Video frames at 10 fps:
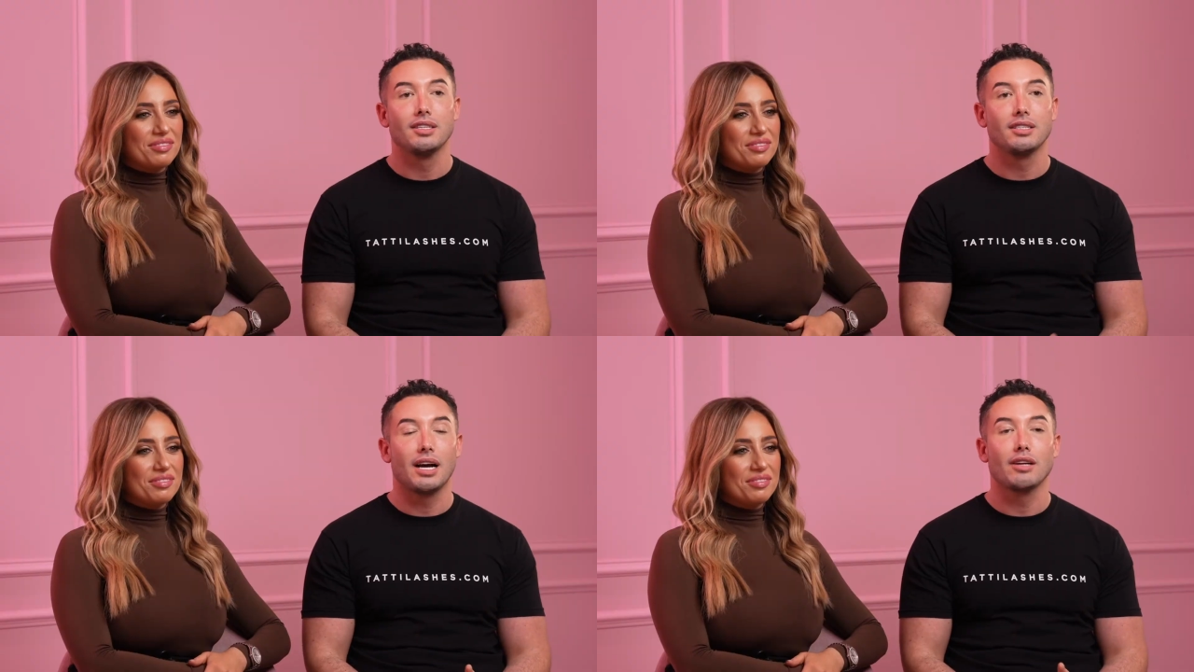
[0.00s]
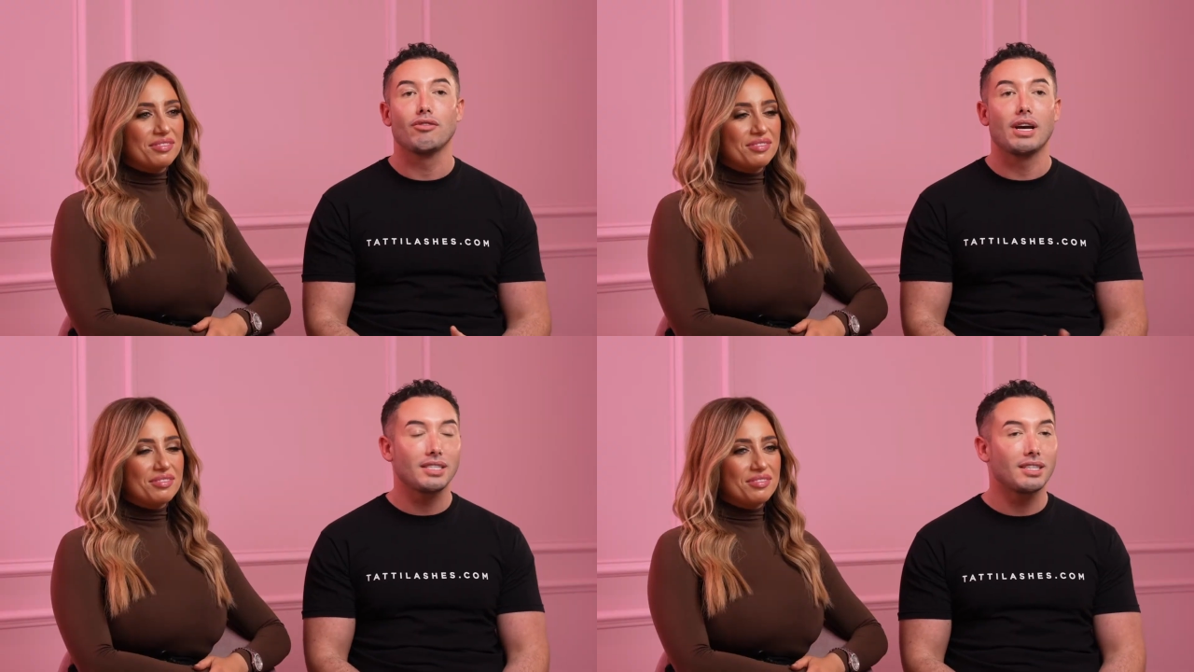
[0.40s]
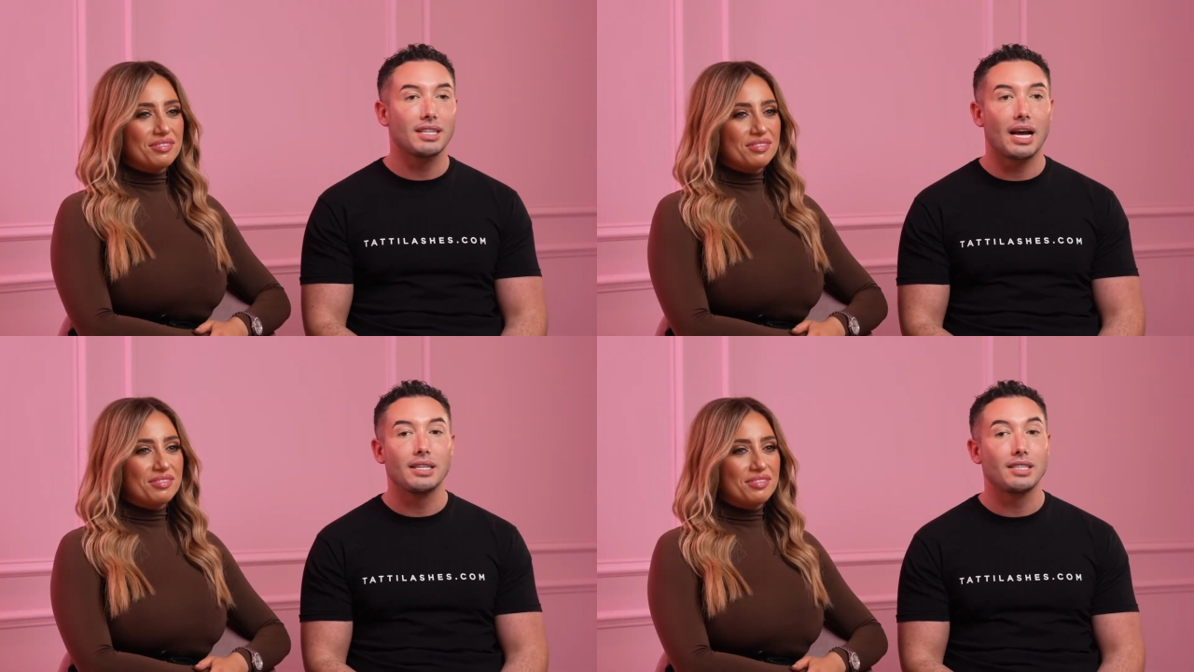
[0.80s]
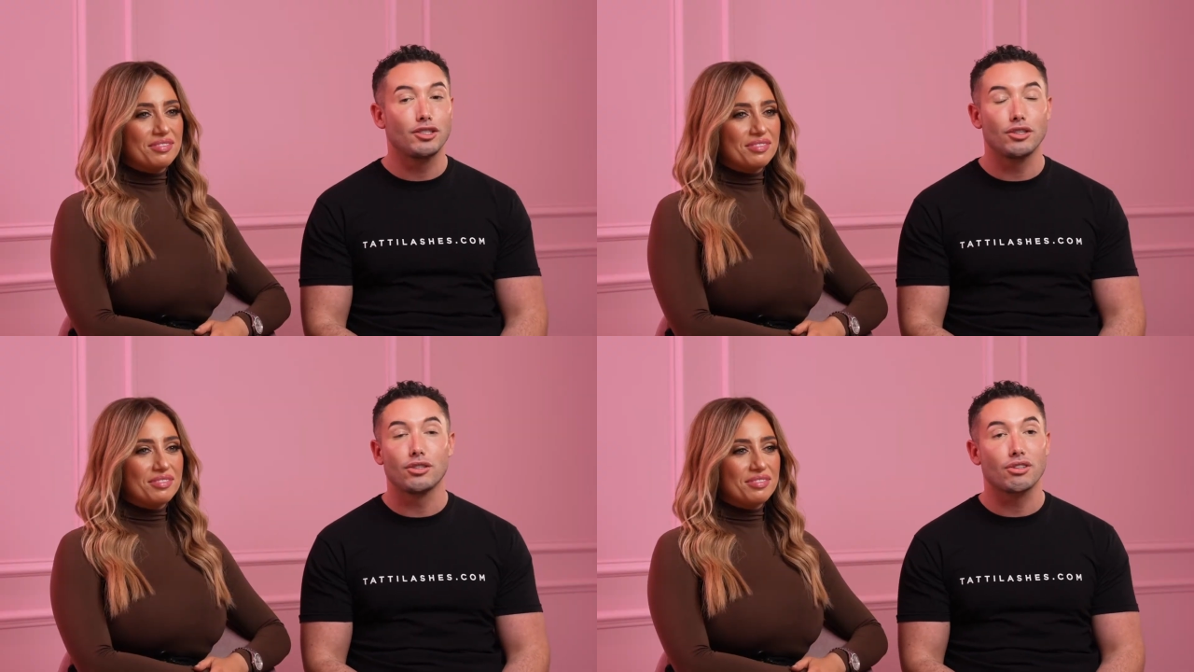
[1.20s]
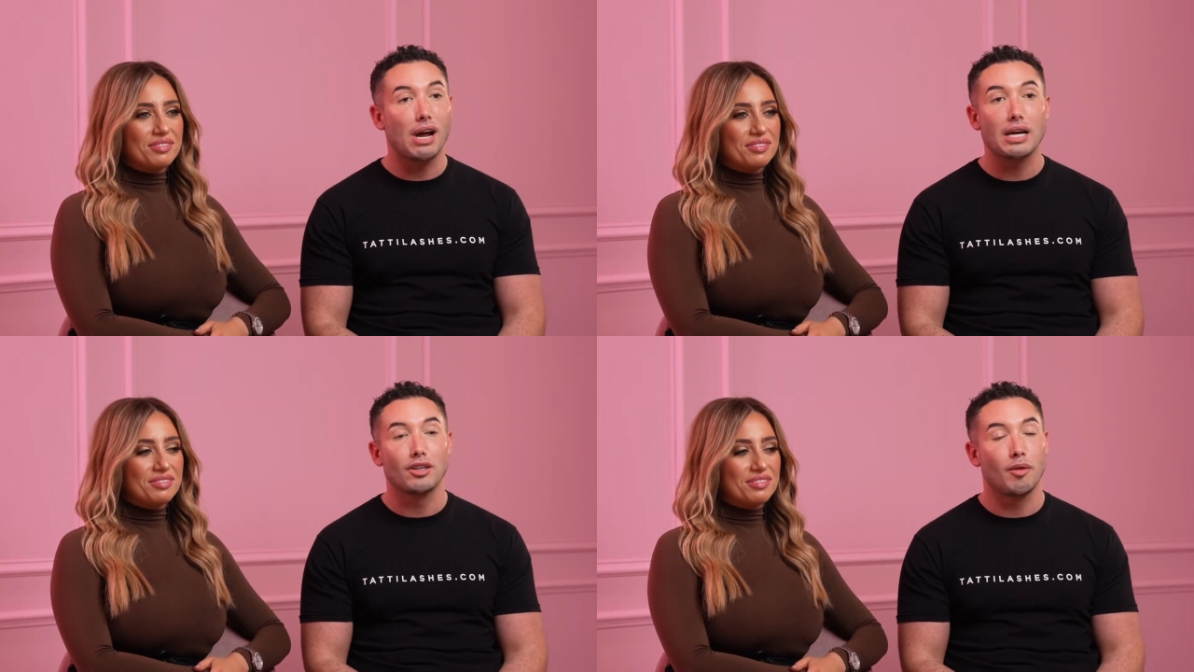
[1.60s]
Speaker 1: she's had restless nights and she
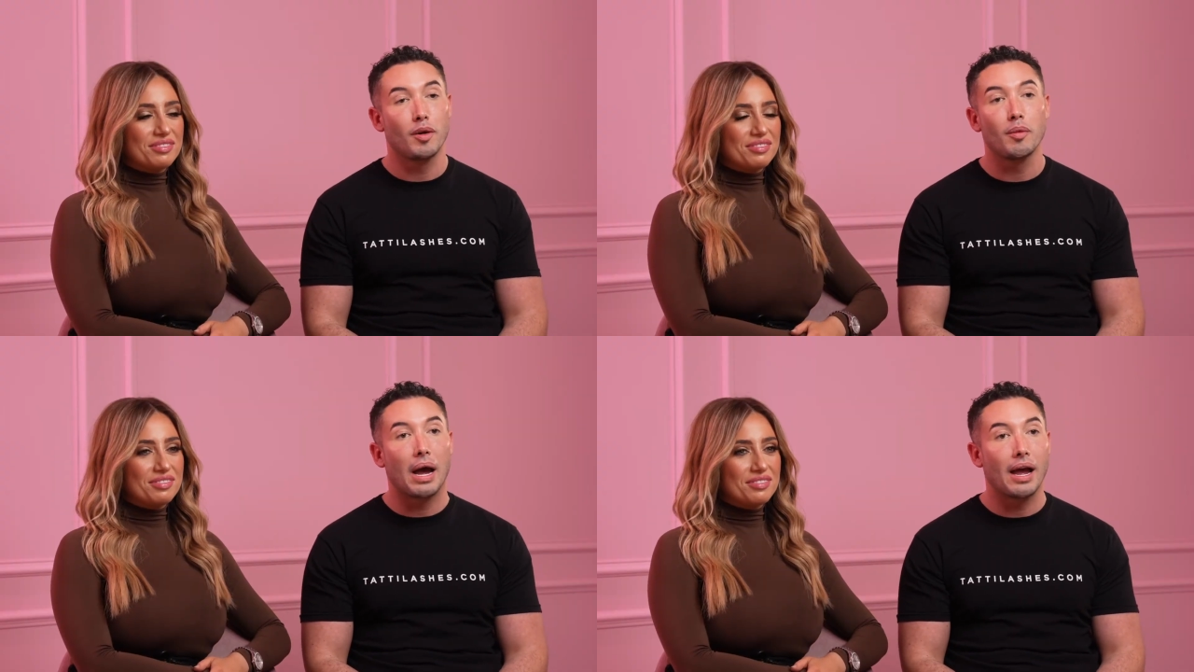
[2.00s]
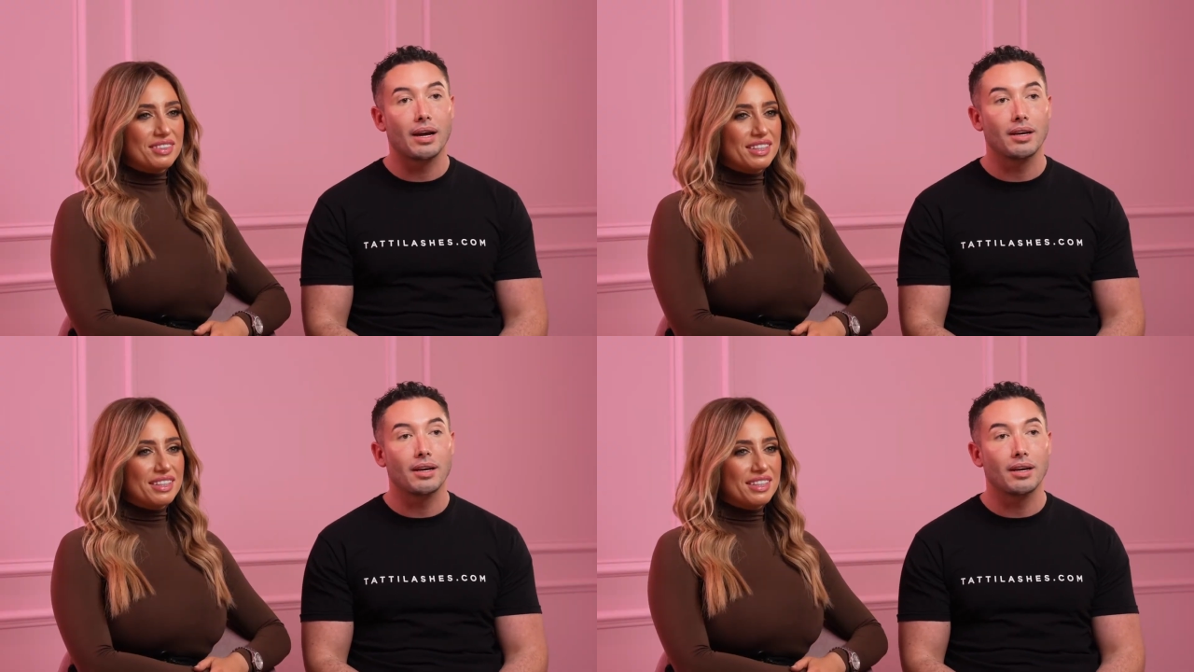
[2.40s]
just cracks on with work.